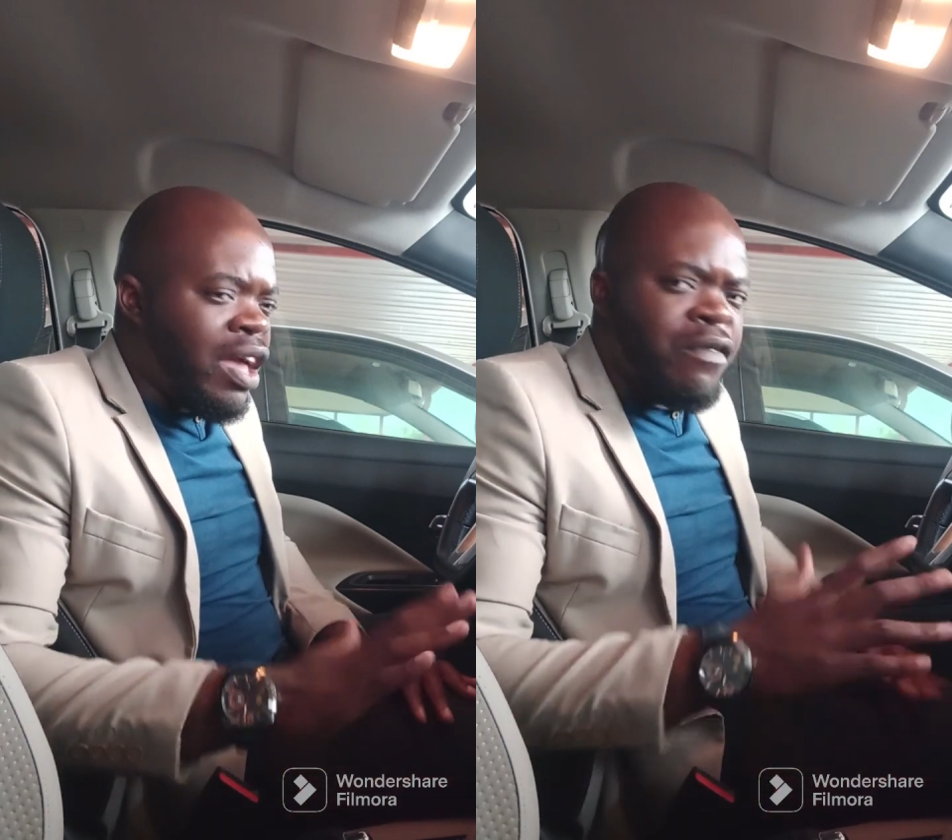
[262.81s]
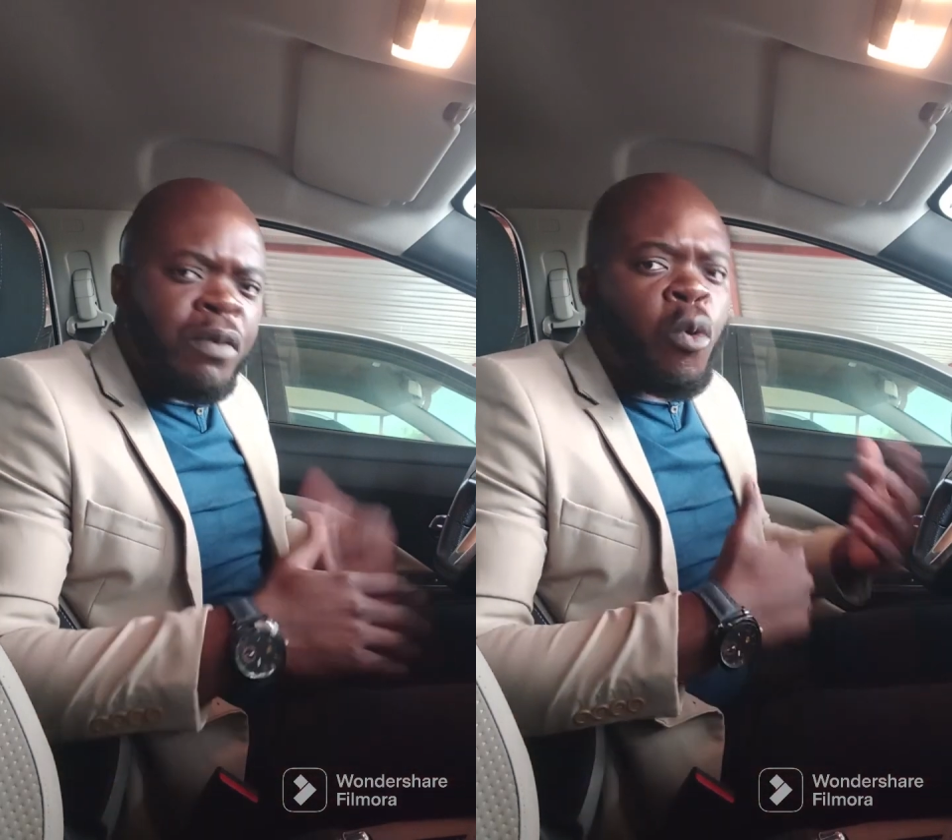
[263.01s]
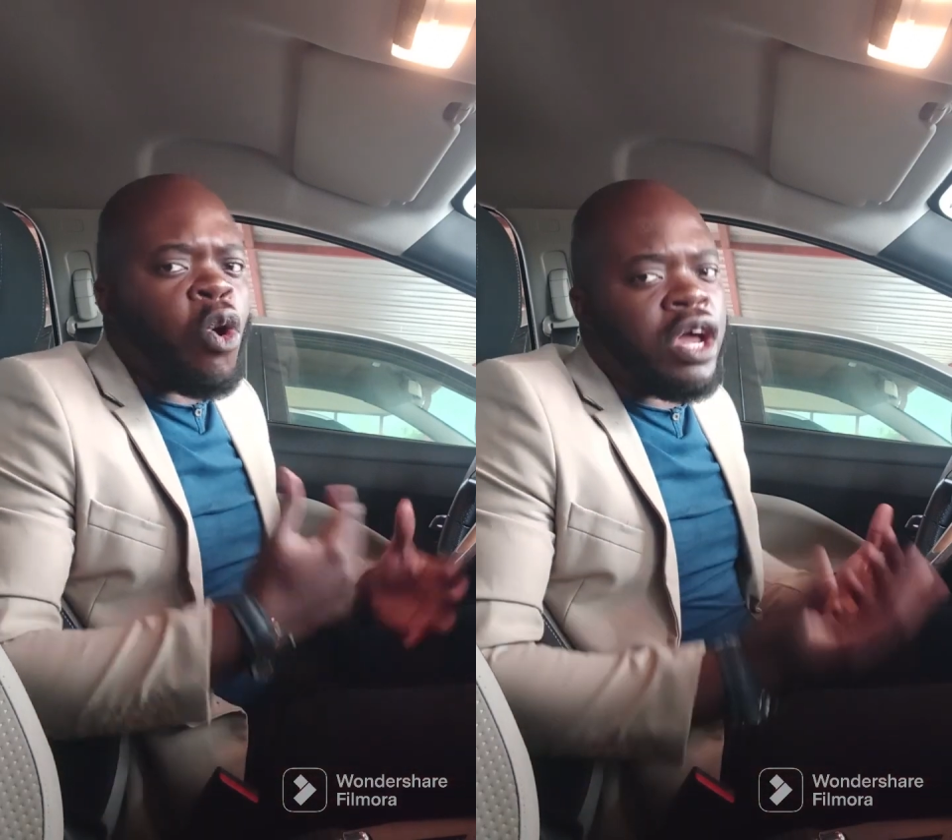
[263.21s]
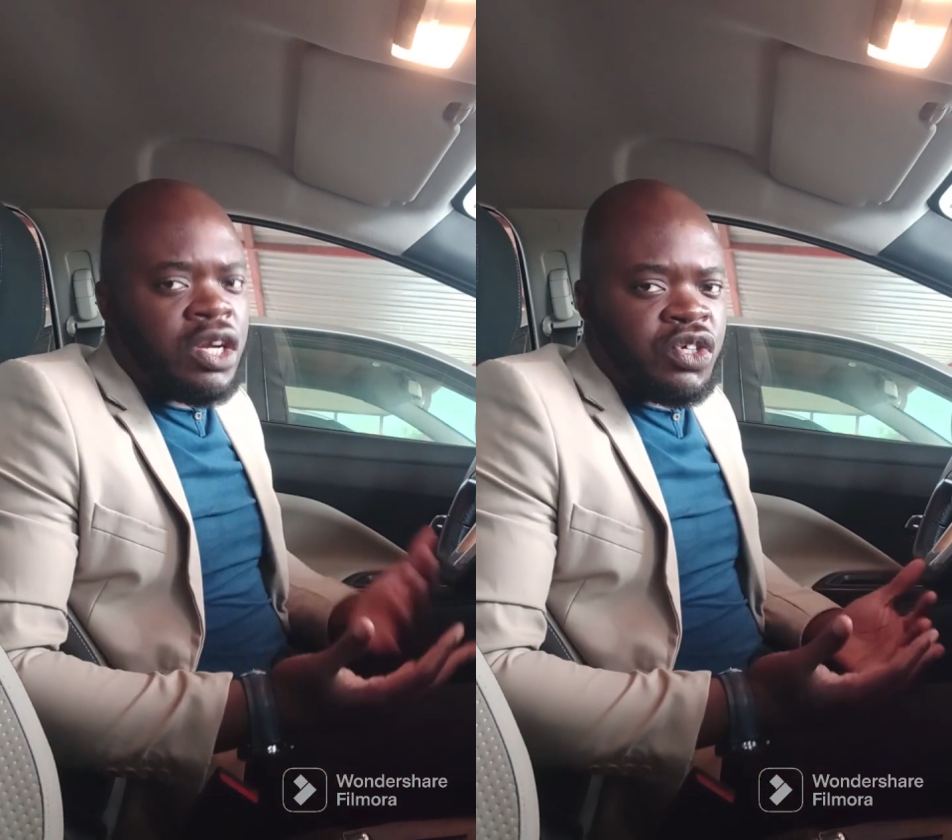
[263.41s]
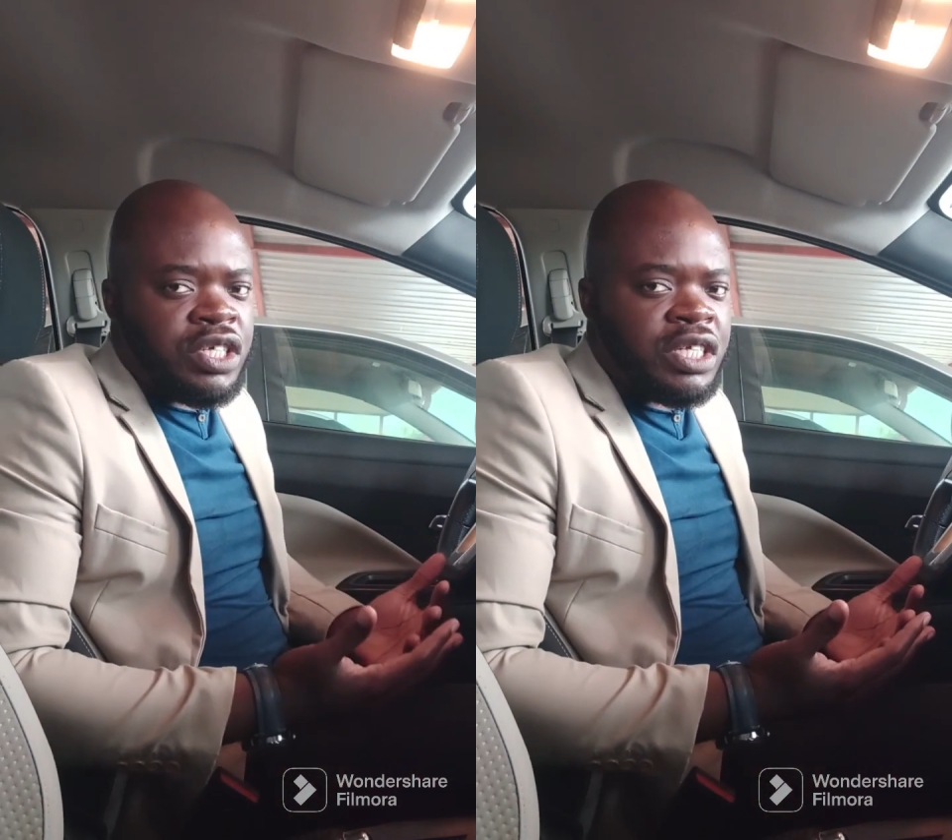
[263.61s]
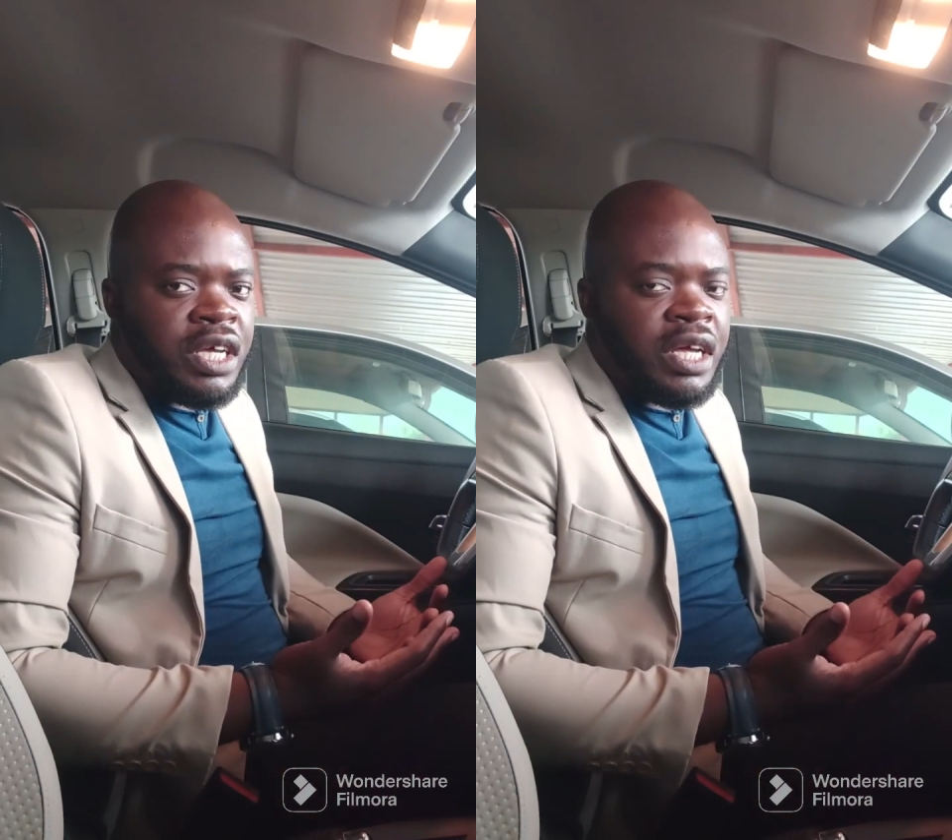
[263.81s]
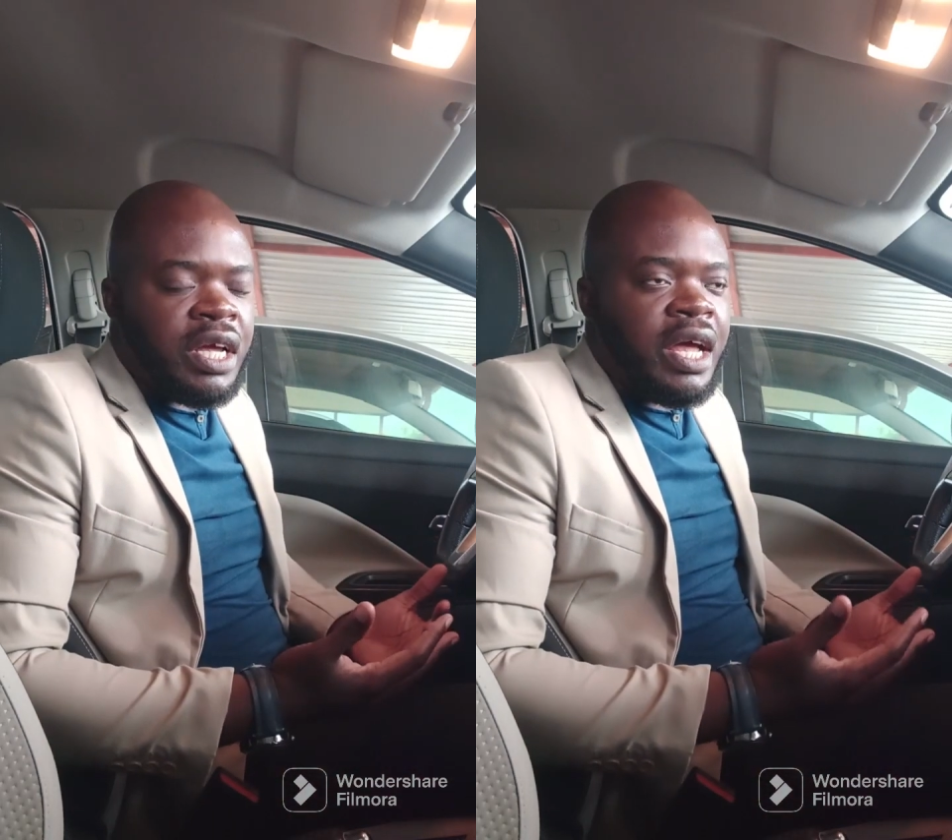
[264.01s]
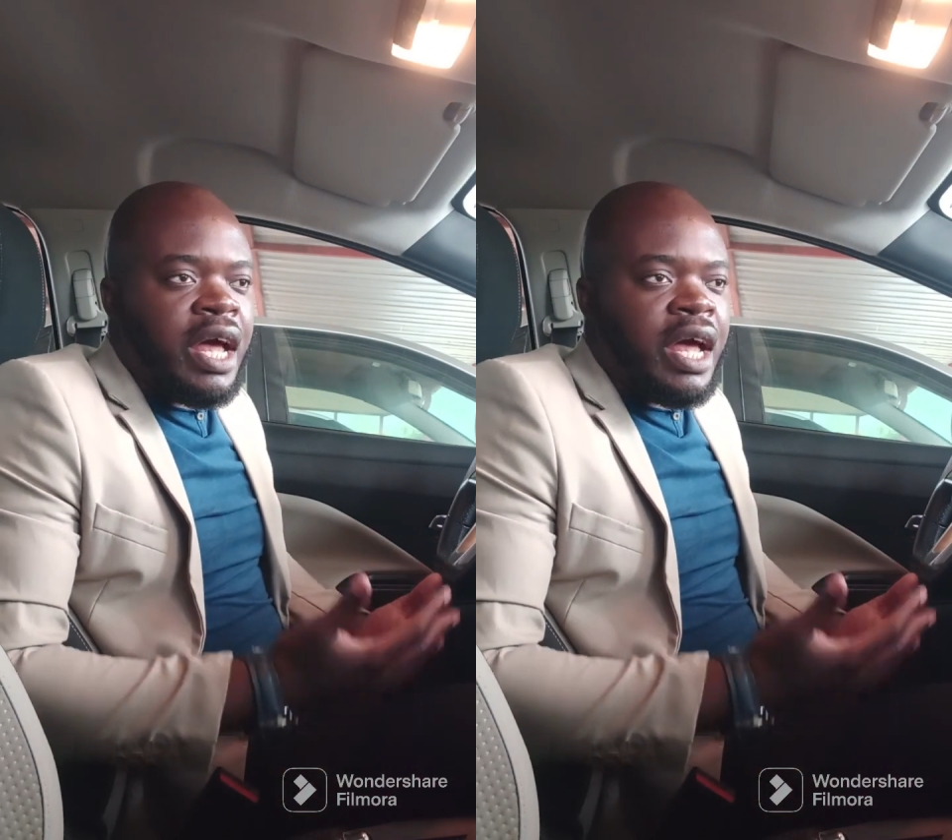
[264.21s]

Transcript: even more interesting.